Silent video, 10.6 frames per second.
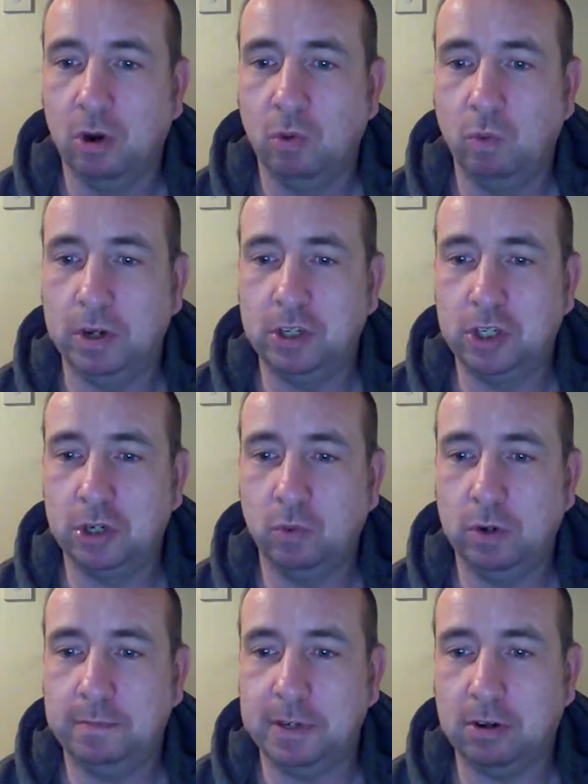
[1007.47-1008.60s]
which
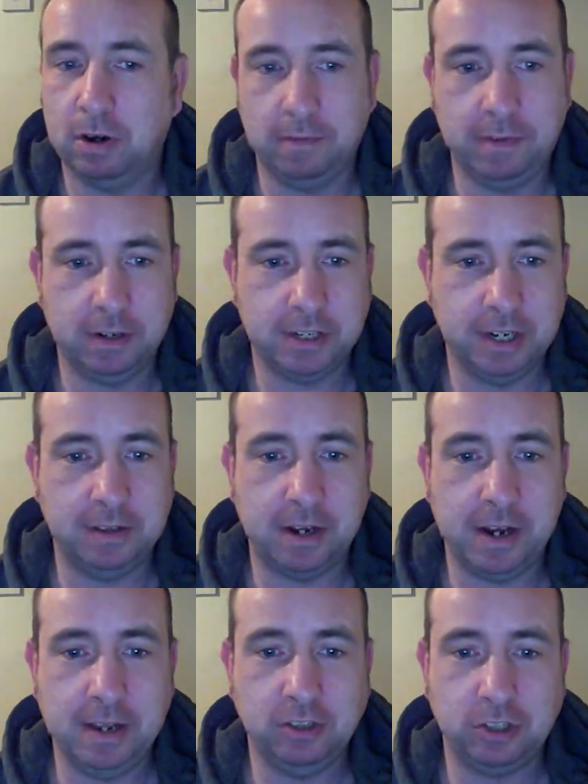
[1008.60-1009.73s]
will be covered in the
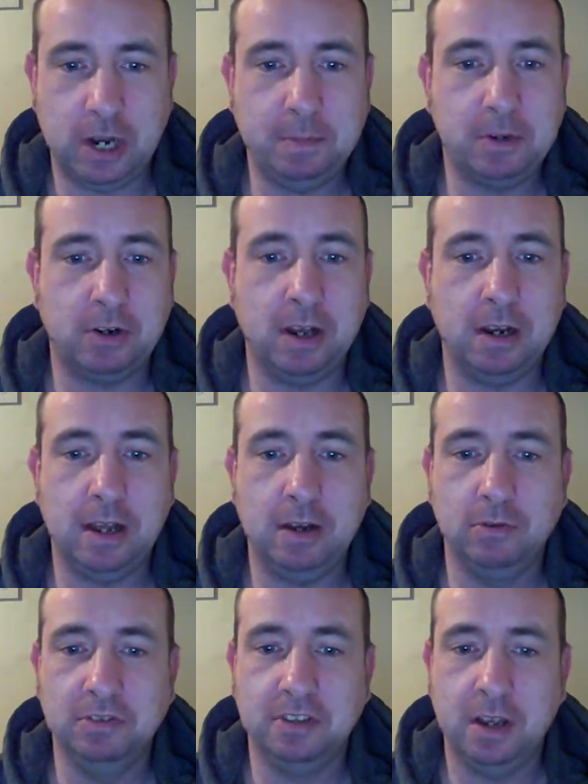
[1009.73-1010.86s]
next chapter,
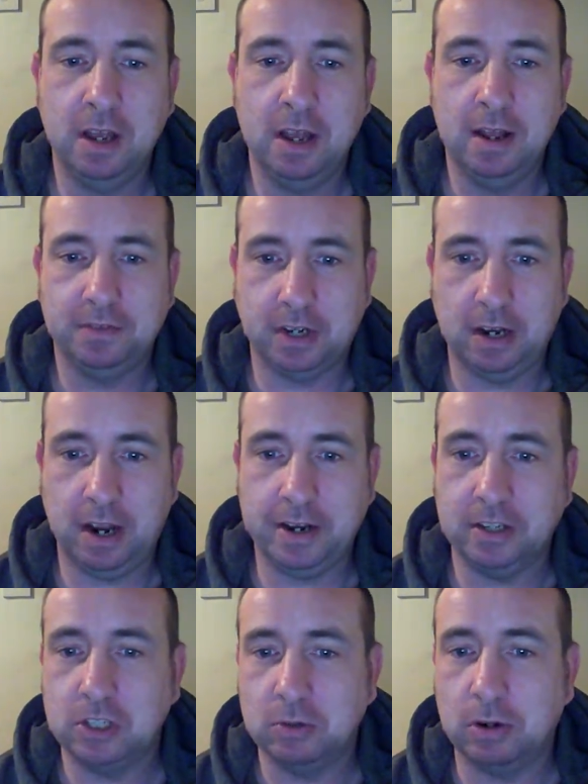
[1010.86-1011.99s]
allows the client
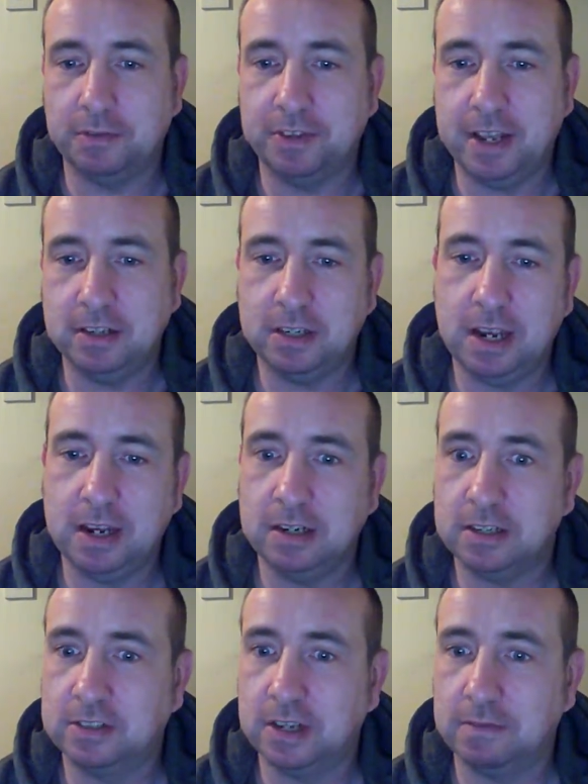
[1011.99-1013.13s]
to authenticate
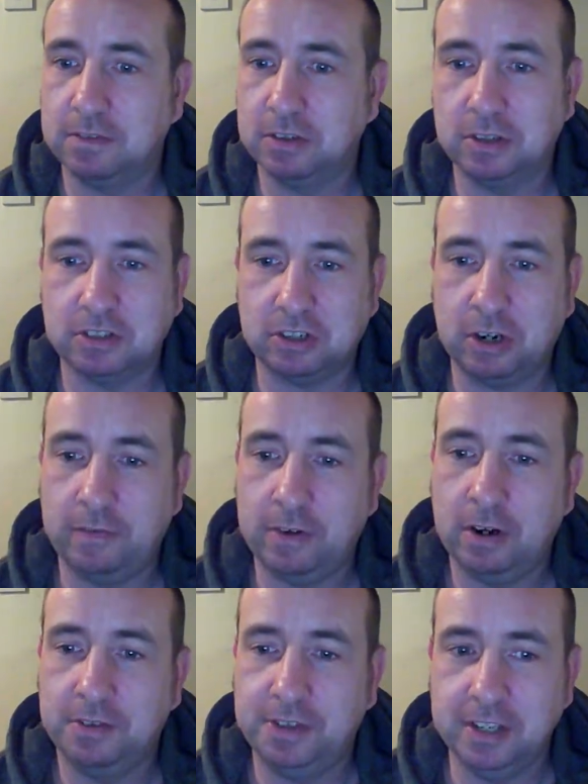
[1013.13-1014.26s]
itself to the server.
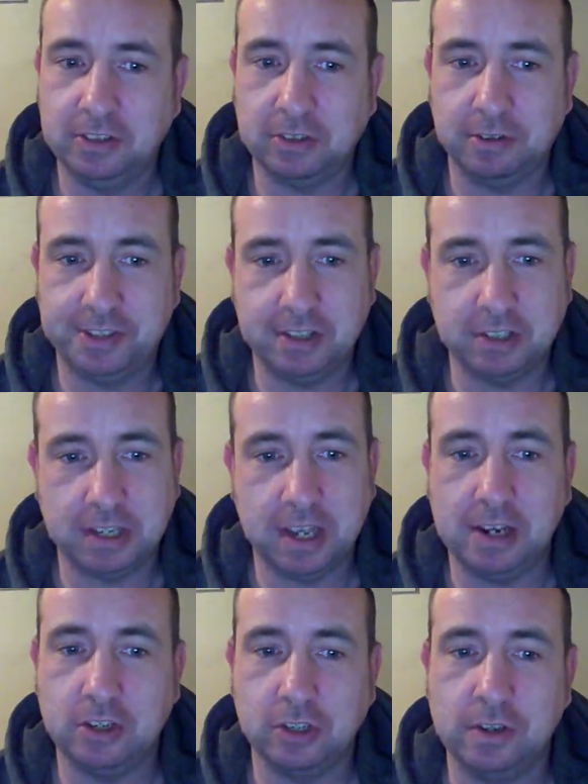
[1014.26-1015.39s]
This
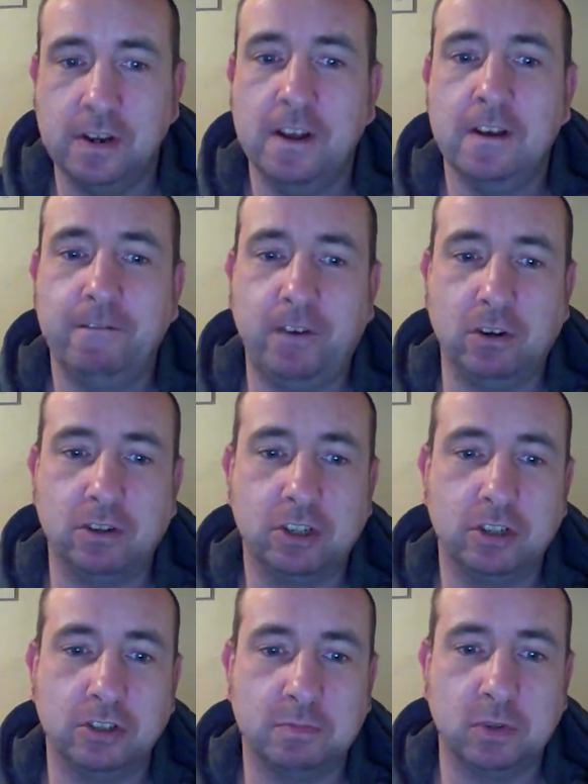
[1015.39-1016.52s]
authentication
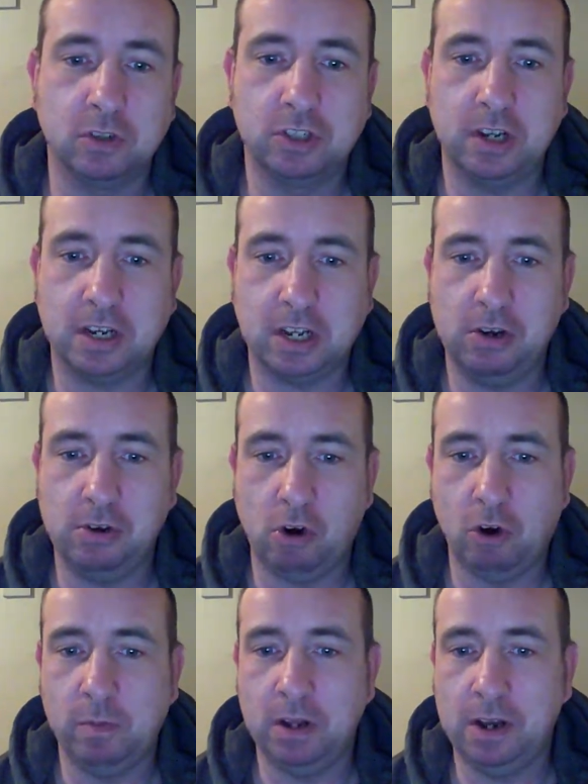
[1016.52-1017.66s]
functions much like a
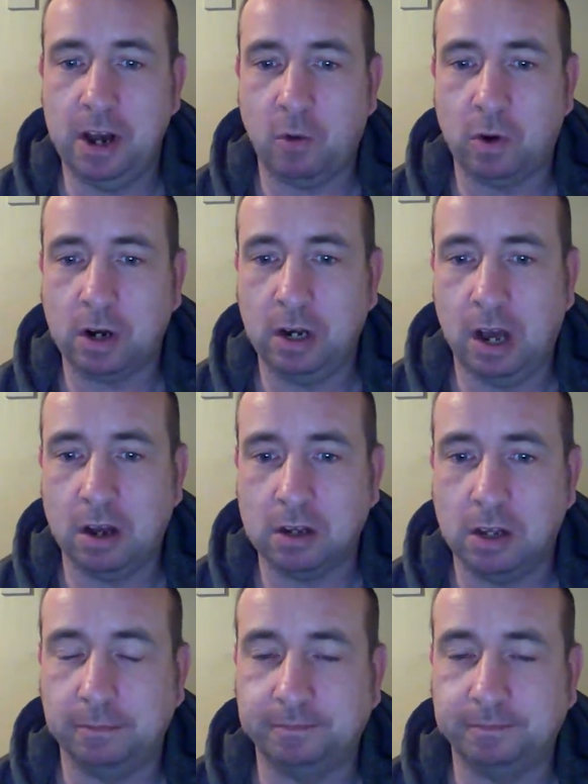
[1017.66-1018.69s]
normal network logon.